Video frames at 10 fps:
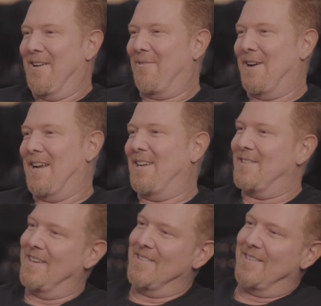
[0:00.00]
one day
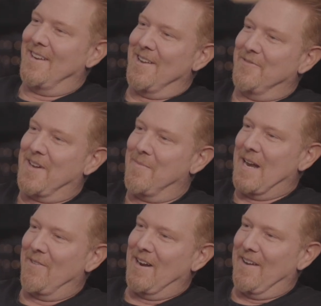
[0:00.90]
says, you've come in
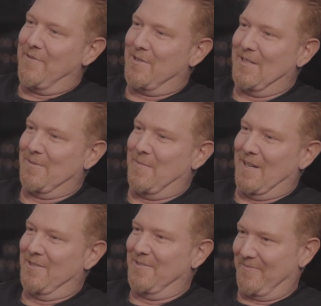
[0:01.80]
every day for 6
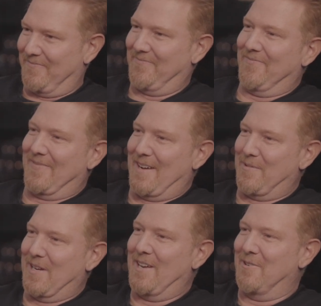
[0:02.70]
months. I'm
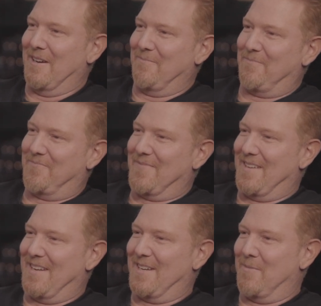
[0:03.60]
going to get you in.
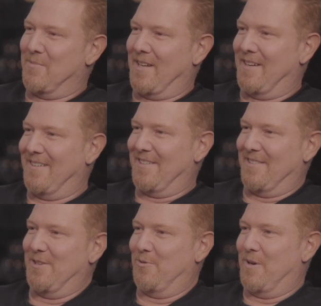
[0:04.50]
And he comes in and he says,
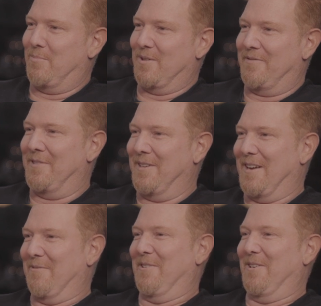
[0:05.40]
I just want to put tefillin
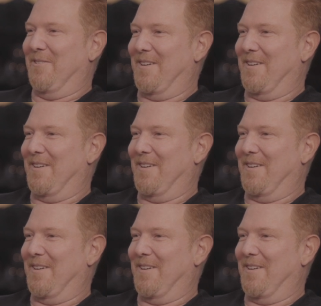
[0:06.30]
on with you. And